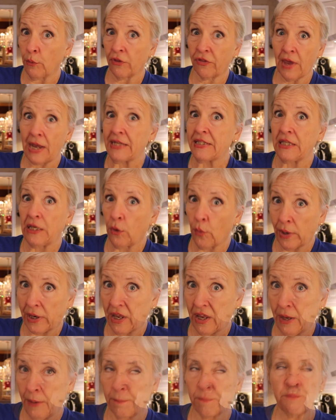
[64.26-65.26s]
with Casey
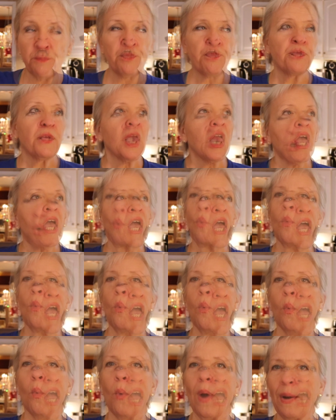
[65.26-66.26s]
Quickie. So
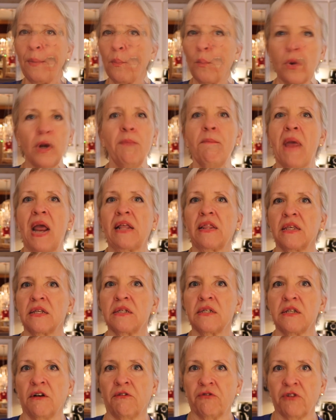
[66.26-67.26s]
what would make
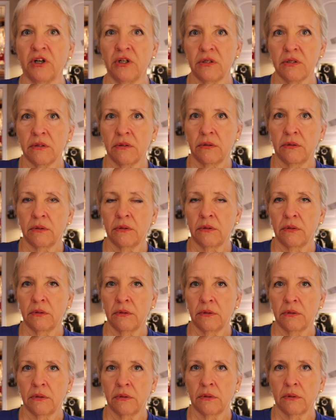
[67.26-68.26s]
this different?
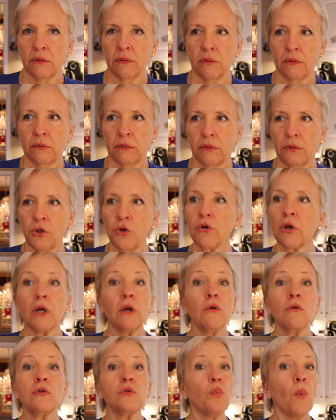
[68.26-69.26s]
You can
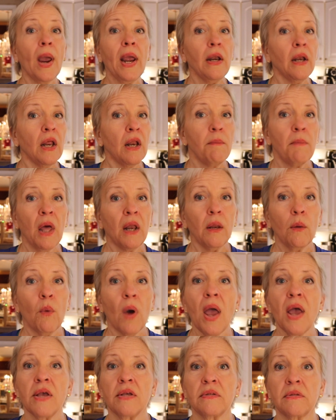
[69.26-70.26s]
lose weight in many
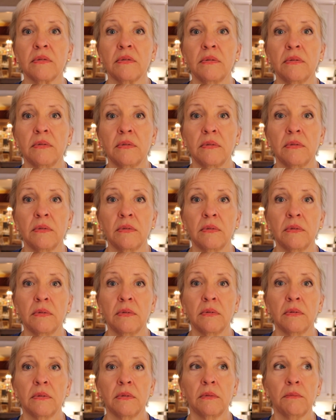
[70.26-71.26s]
ways.
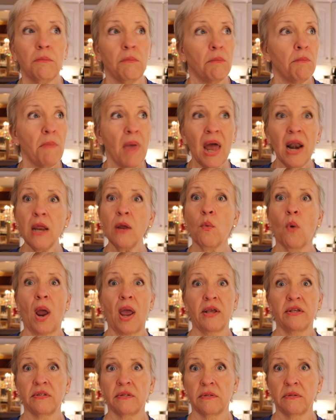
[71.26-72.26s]
Many
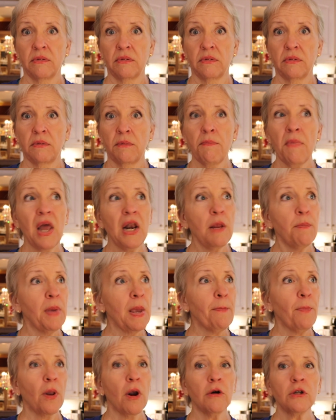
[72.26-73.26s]
ways. Many
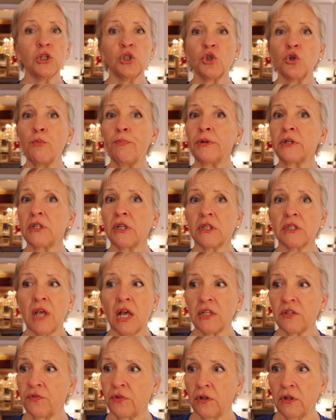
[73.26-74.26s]
people are super
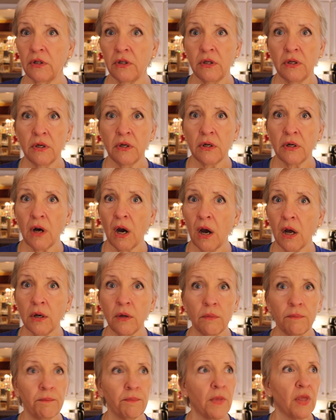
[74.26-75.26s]
successful
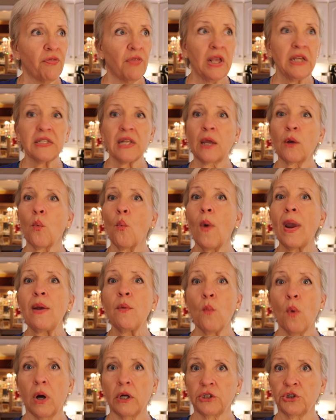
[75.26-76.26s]
on things like
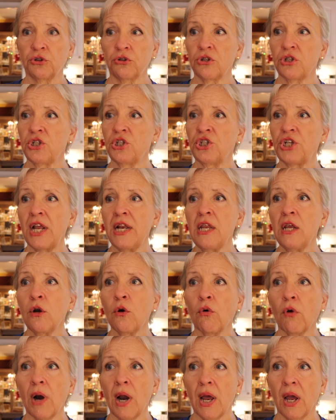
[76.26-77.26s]
Weight Watchers, Jenny
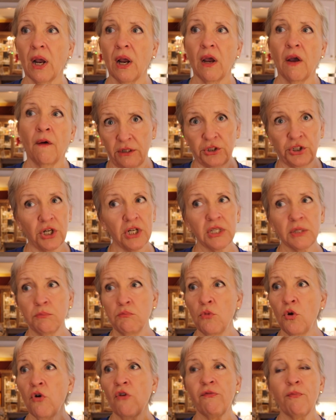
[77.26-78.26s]
Craig, just
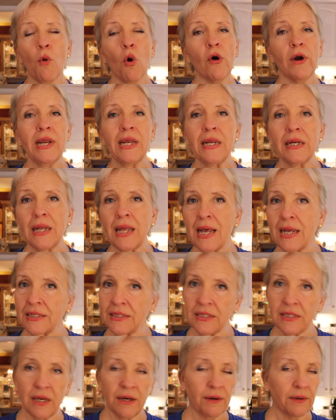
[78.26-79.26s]
move more, eat less.
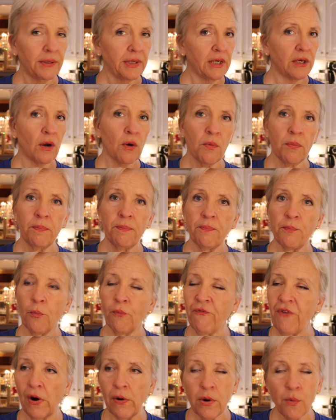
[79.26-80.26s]
They're, you know,
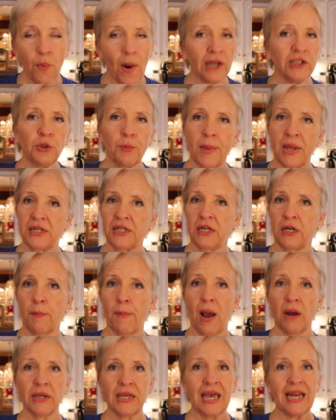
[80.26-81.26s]
very regimented
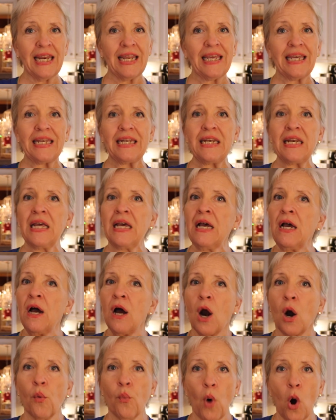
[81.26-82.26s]
about getting in
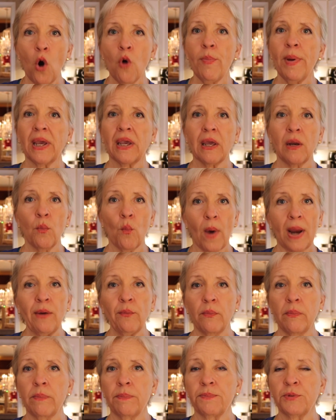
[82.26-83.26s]
aerobic and
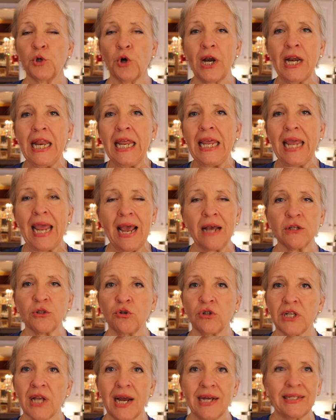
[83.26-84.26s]
weight training
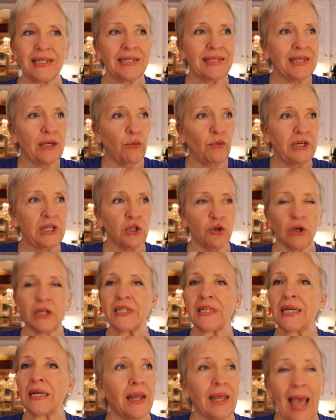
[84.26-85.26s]
exercises and
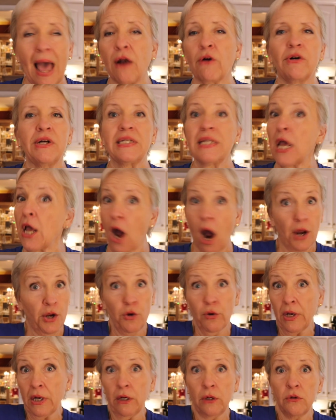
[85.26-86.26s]
restricting calories. You
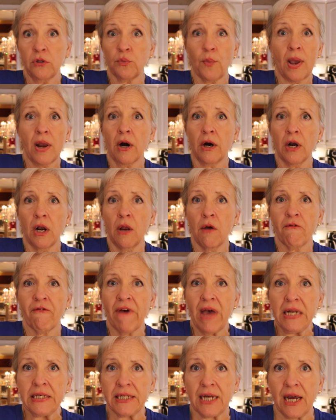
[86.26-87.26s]
can lose weight on a
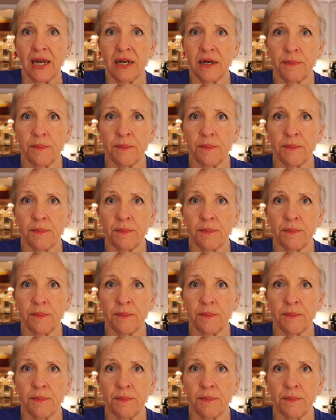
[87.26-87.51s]
low-fat diet.